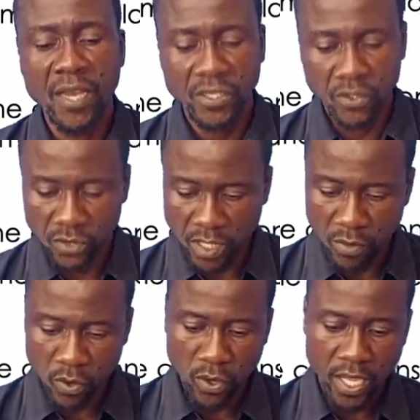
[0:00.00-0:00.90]

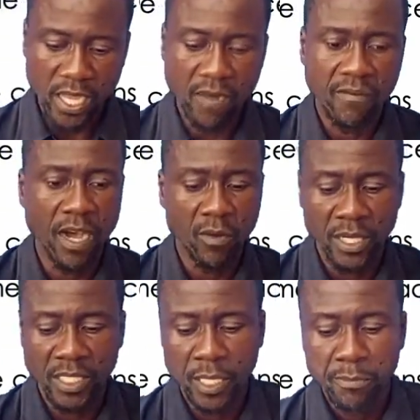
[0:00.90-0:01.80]
suitable
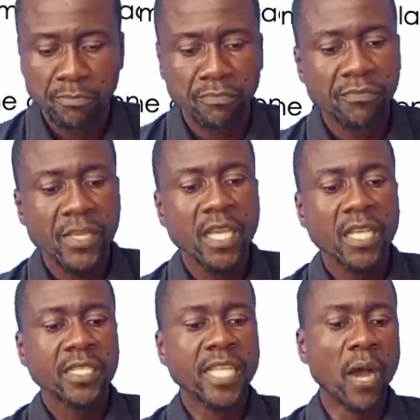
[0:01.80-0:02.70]
environment.
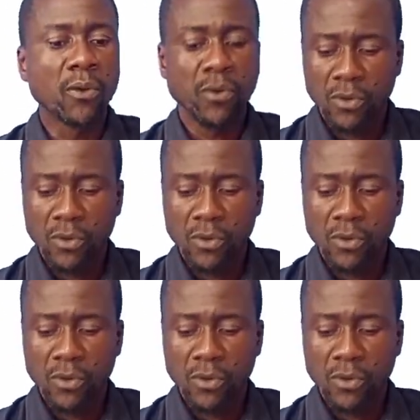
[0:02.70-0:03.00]
Now,